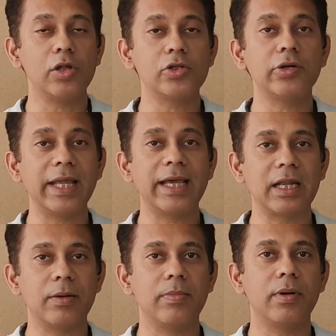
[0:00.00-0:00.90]
also
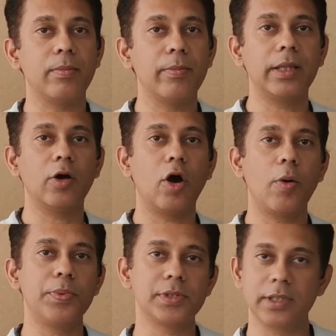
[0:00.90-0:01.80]
taken up by the
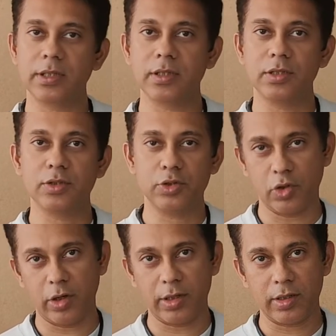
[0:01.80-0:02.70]
opposite
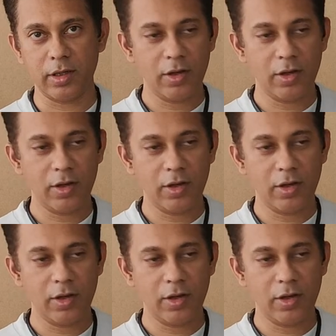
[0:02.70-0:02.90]
joint.